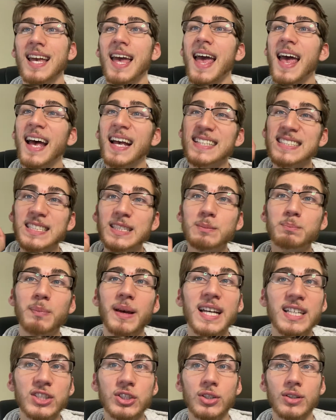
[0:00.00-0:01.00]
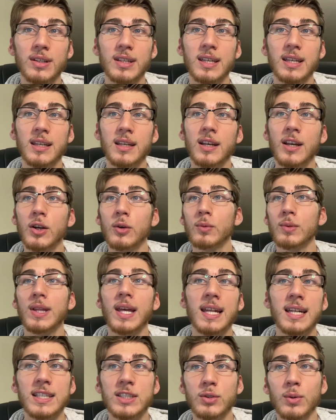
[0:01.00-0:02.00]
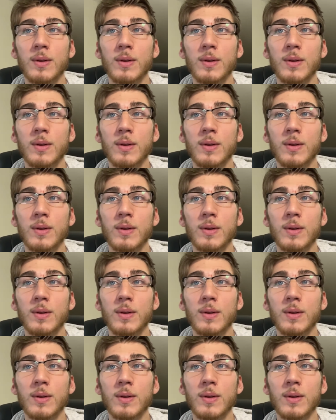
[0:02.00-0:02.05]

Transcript: especially related to